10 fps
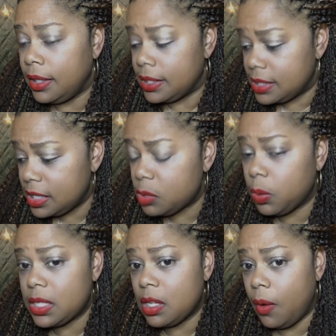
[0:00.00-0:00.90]
Is this
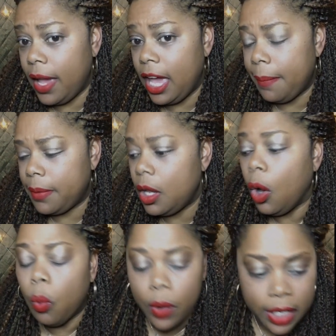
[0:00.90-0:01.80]
what's going to happen?
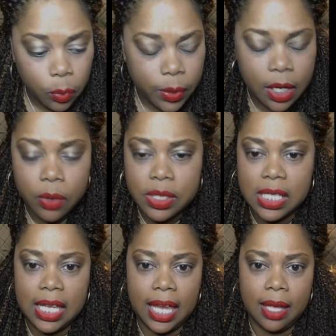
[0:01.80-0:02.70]
When are we going to
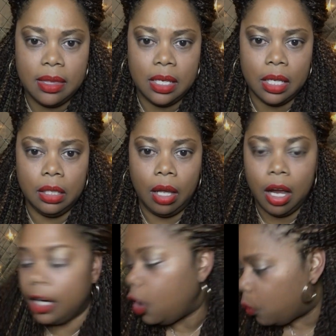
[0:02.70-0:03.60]
see Anthony
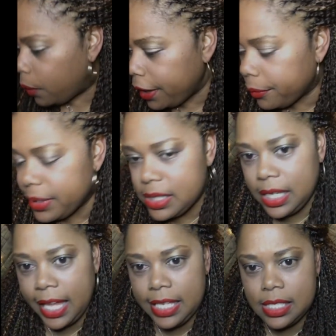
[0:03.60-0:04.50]
Clark? Where is
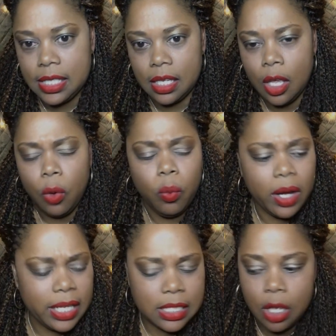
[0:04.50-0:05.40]
Lacey?
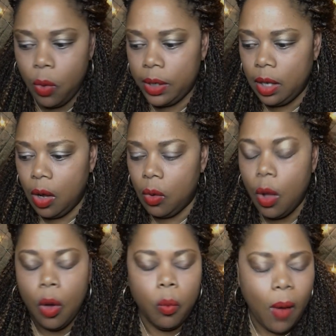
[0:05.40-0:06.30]
What is going on?
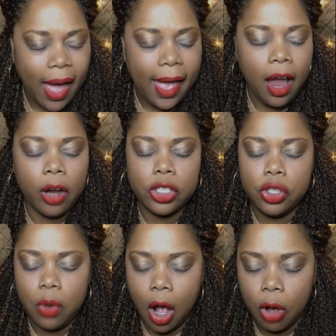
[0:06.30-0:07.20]
Why aren't
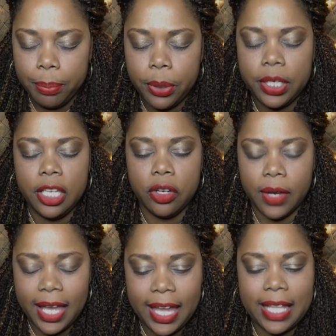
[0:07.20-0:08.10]
you all putting
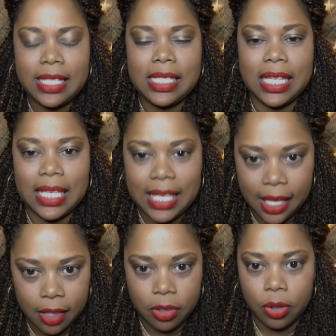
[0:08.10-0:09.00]
your heads
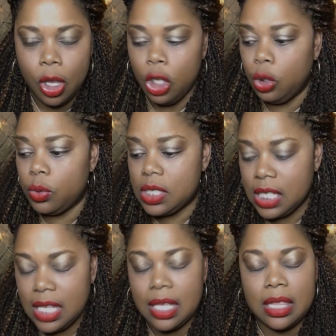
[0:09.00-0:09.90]
together? You
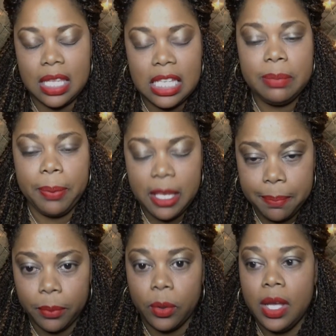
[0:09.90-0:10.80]
see that these
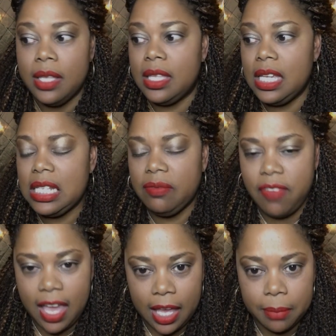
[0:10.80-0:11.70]
people, these
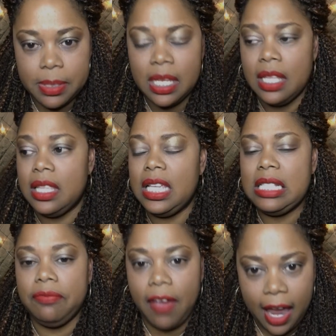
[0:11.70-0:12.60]
vamps,
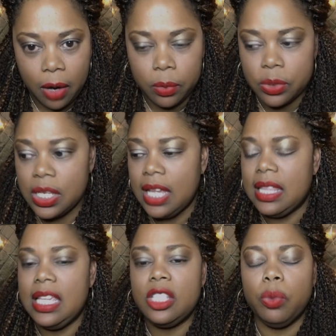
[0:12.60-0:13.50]
these virals,
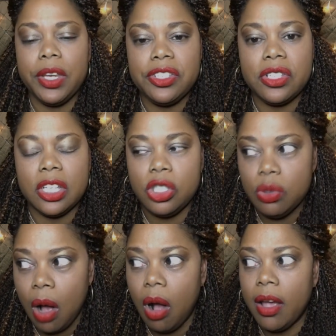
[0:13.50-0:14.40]
these creatures that
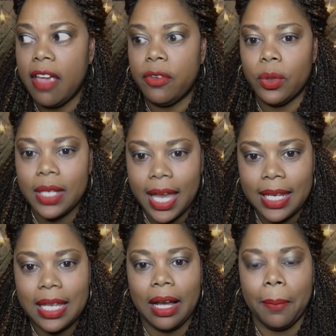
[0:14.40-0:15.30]
you all have
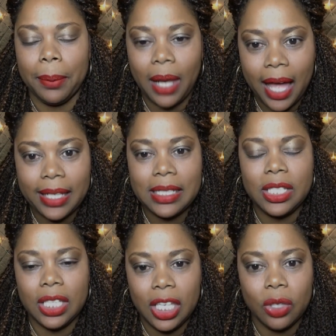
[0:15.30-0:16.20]
created are plotting
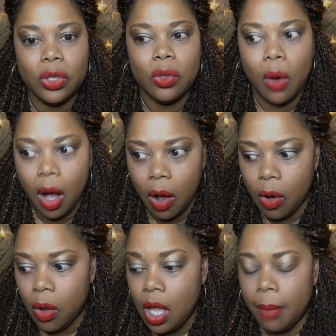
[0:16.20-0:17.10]
to kill you
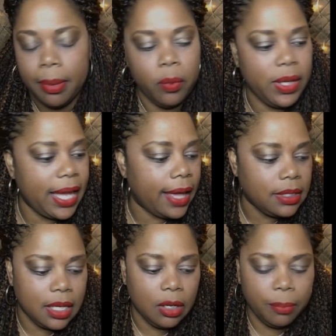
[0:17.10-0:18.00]
all. But we
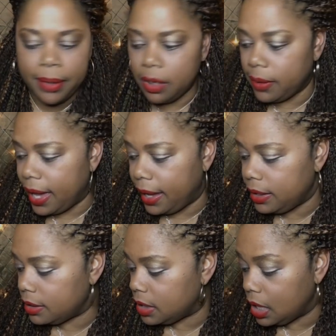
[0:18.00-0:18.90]
got Dingleberry
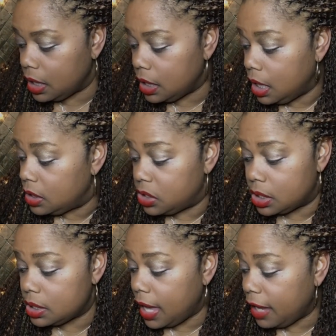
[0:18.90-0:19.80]
out here thinking,
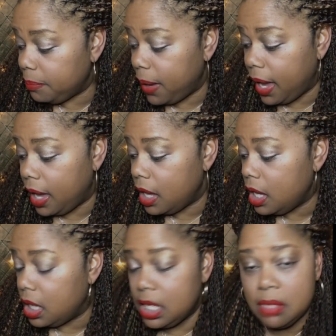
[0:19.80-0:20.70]
just like Pat,
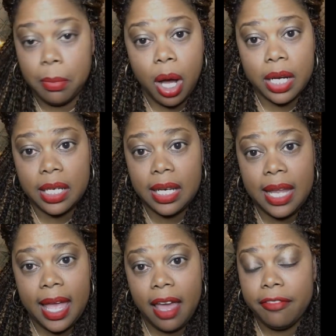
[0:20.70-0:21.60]
he's smarter than
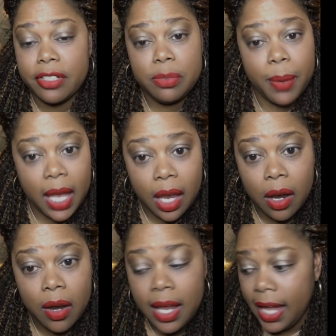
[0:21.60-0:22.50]
the average
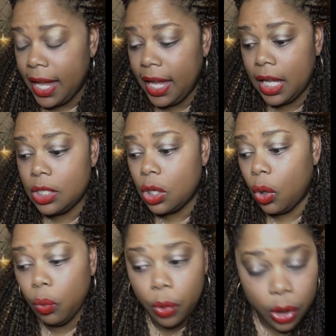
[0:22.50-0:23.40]
bear. And
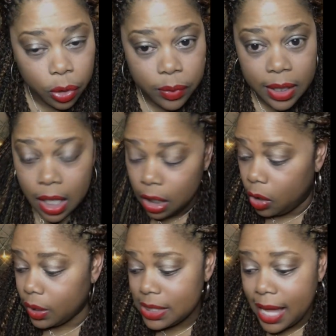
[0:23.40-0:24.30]
don't worry,
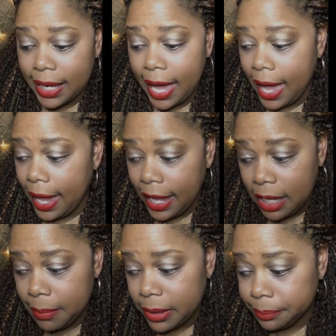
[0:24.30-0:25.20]
long as I got
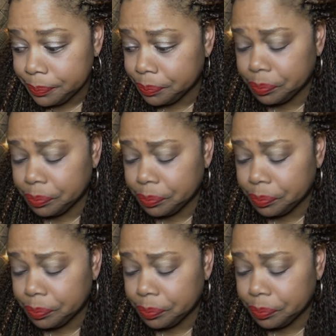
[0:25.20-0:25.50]
Amy...